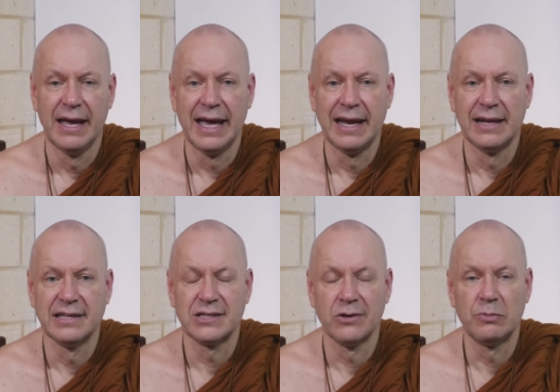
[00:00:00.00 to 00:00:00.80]
And
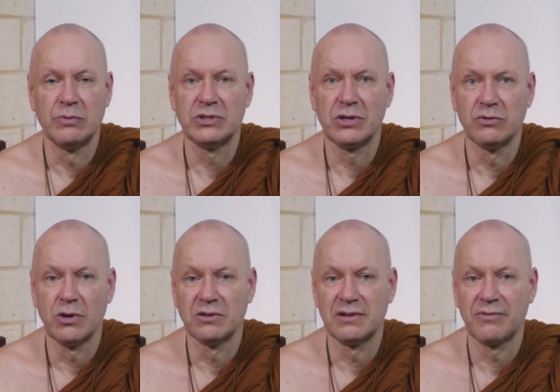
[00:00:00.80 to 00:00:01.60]
so, so
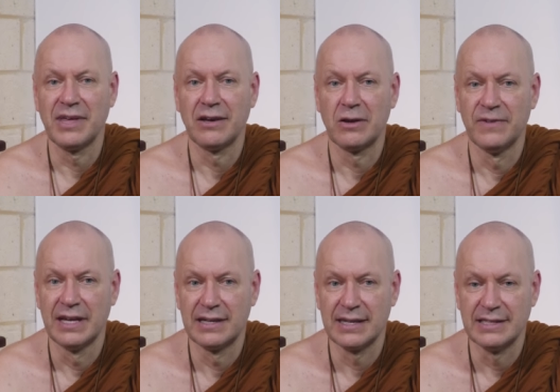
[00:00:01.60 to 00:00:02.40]
don't think of
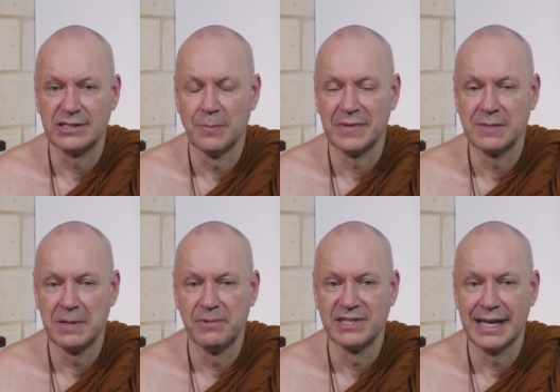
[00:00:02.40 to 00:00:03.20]
it. Sometimes
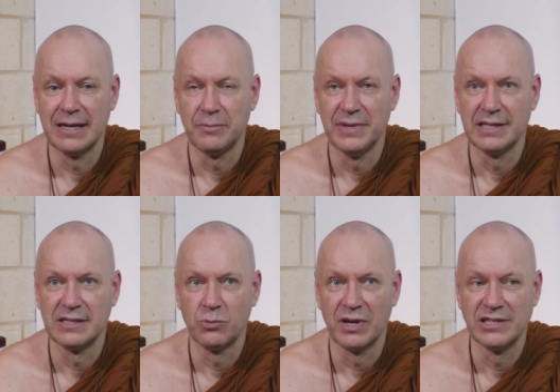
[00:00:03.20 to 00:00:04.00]
people say it
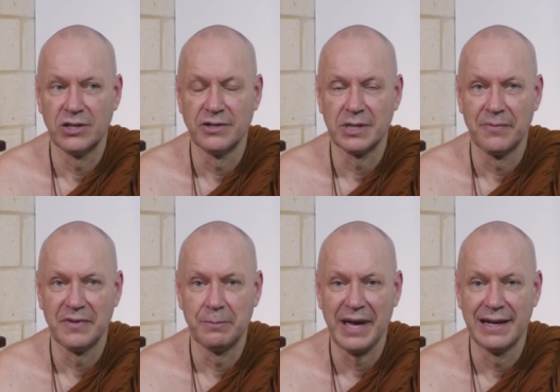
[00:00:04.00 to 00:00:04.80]
means one has done
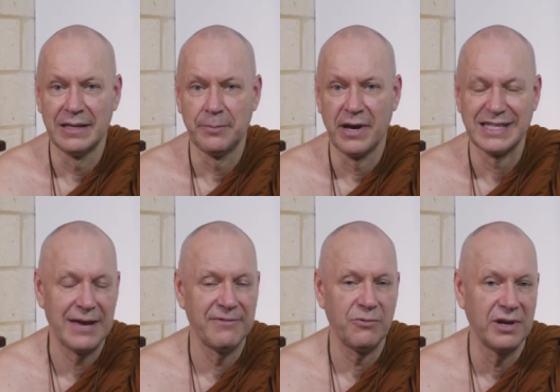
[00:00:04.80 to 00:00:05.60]
something bad in the past.
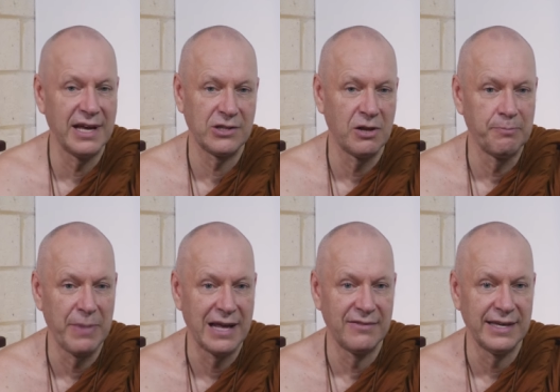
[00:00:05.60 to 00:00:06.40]
Everyone has done
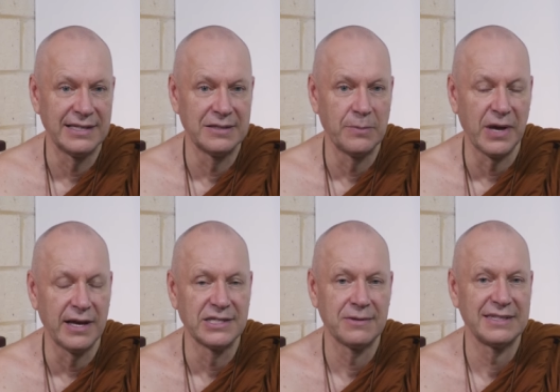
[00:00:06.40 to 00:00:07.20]
bad things in the
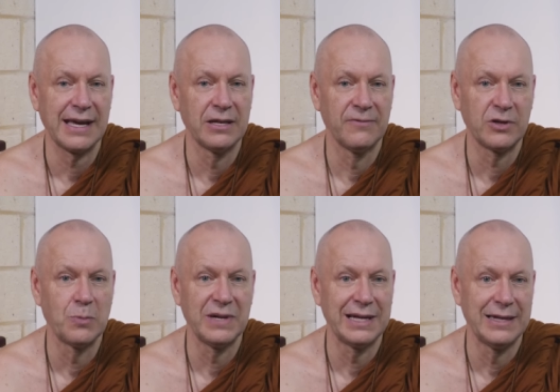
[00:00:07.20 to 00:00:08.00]
past. So it's kind of
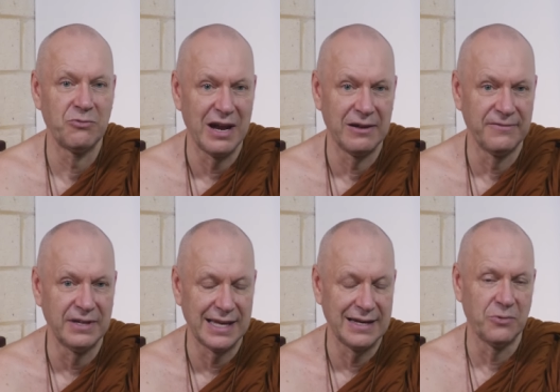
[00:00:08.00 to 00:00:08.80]
completely
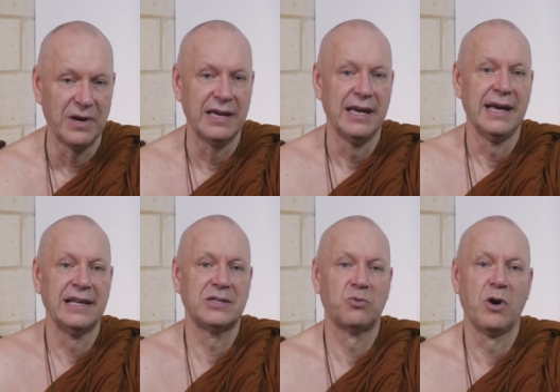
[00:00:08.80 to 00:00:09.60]
irrelevant anyway.
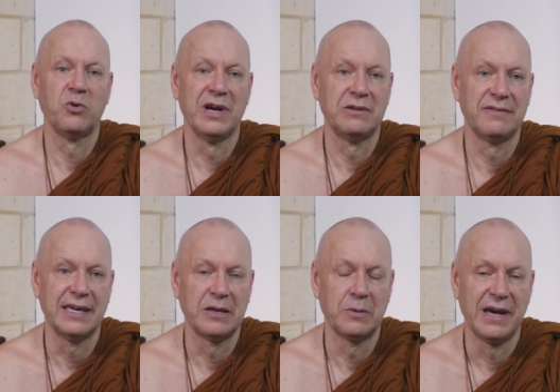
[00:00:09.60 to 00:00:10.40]
It's the wrong way to
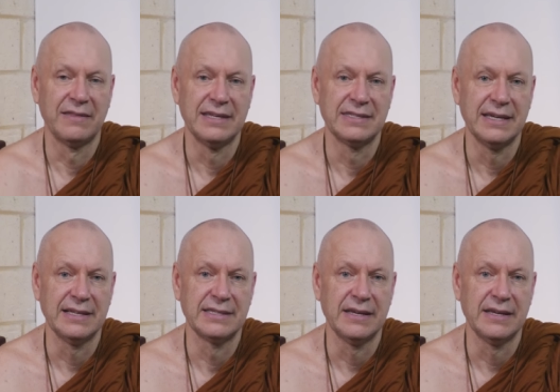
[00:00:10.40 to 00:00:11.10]
think about these things.